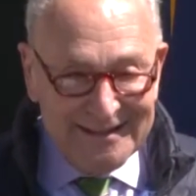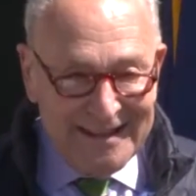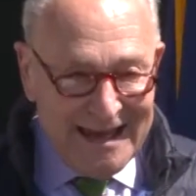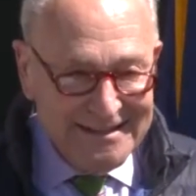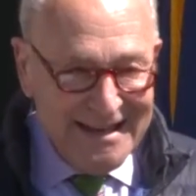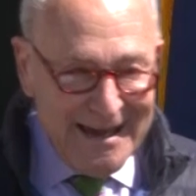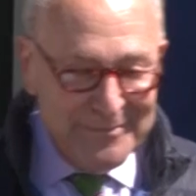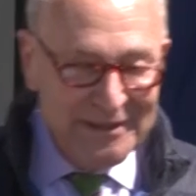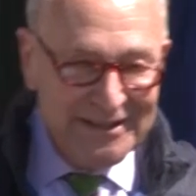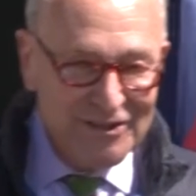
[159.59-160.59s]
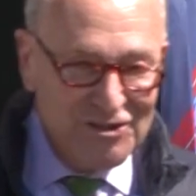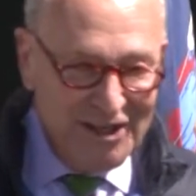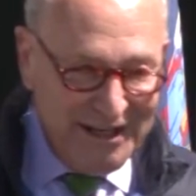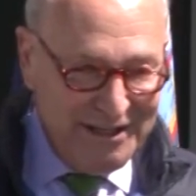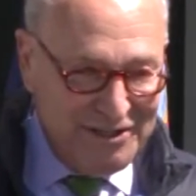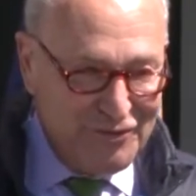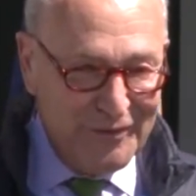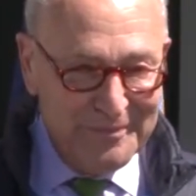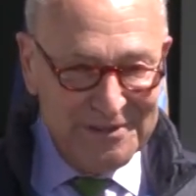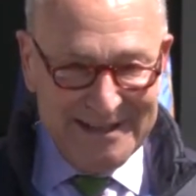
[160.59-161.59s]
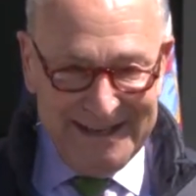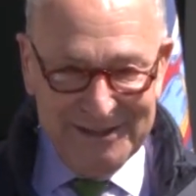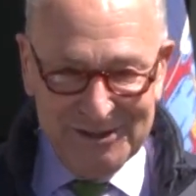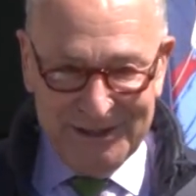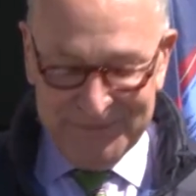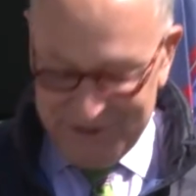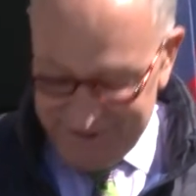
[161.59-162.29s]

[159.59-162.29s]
That's happening. The change from potato chips